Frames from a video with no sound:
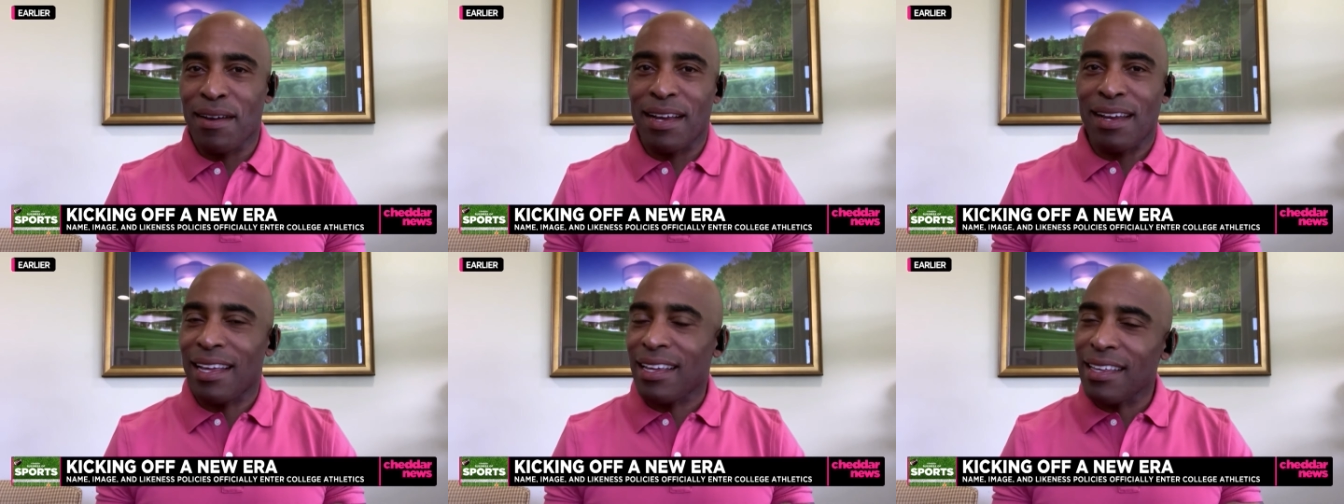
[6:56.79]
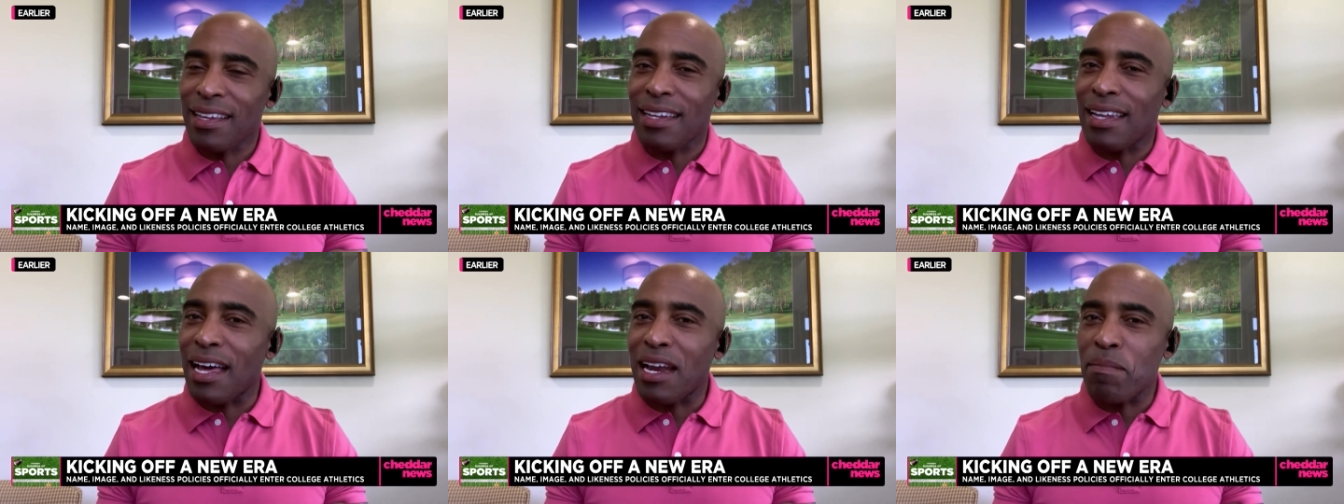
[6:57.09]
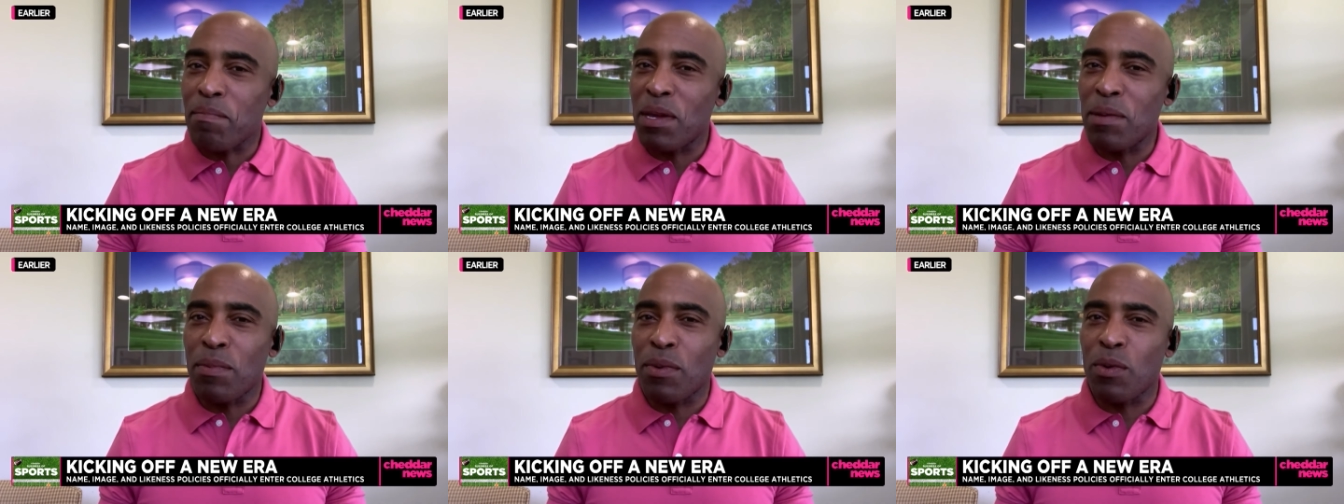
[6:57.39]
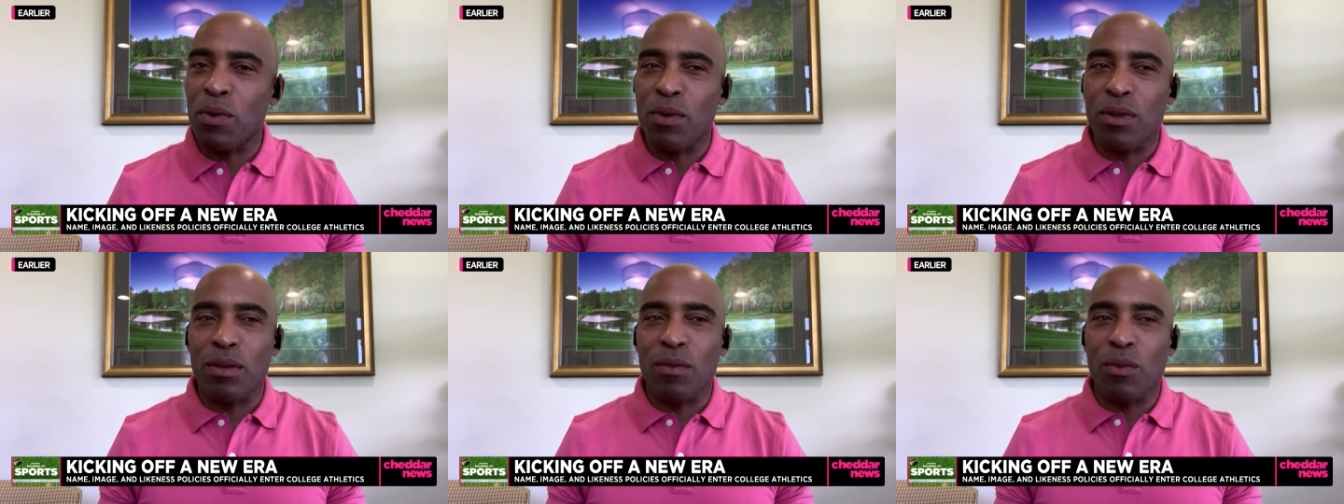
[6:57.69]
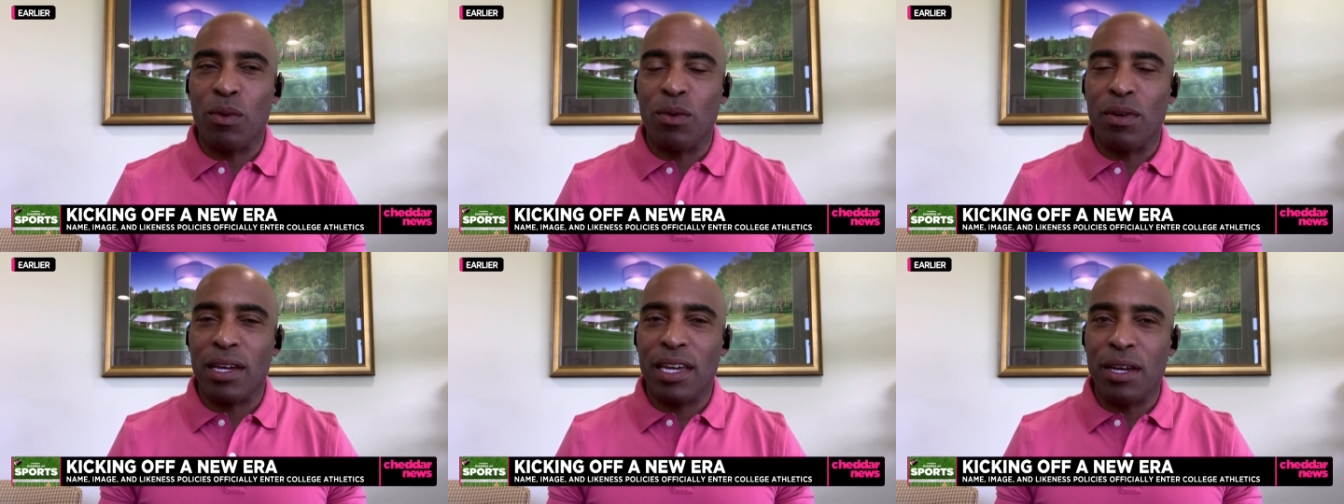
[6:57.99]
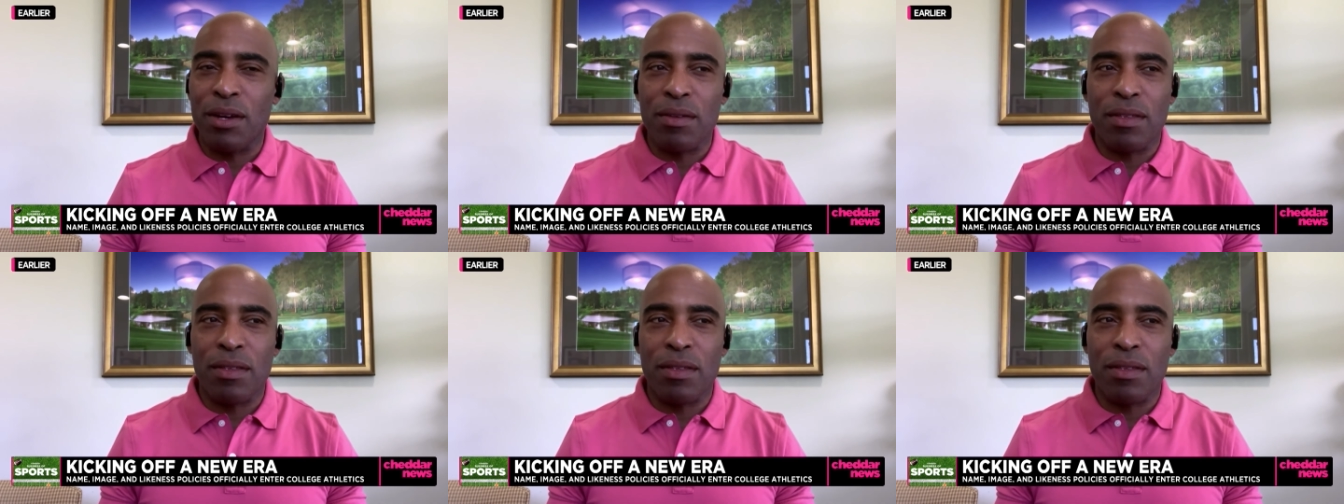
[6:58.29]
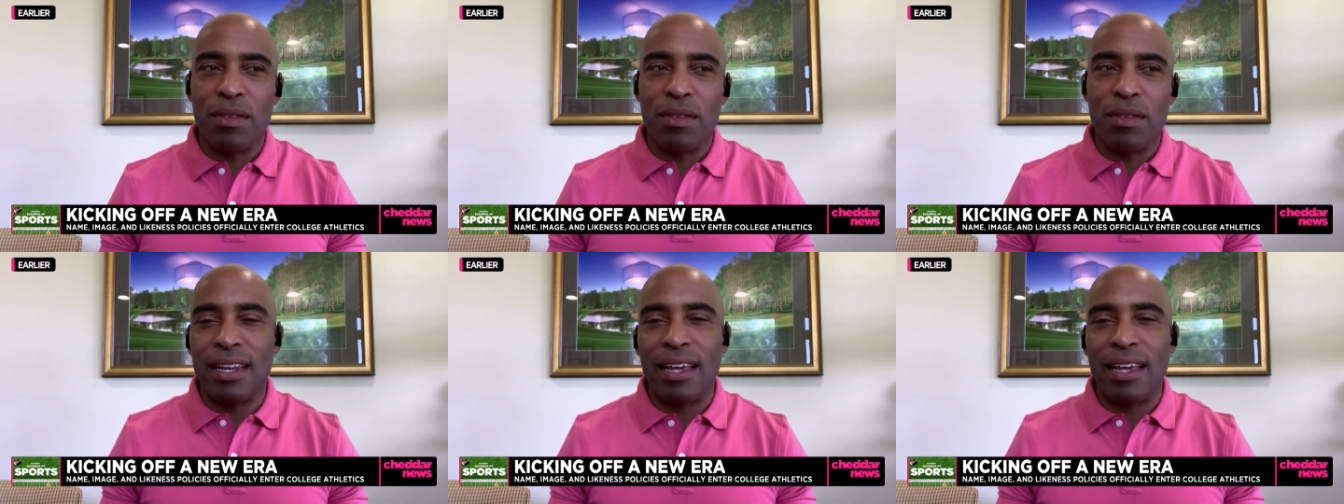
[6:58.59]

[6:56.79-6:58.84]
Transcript: And I think a lot of people will, will hear this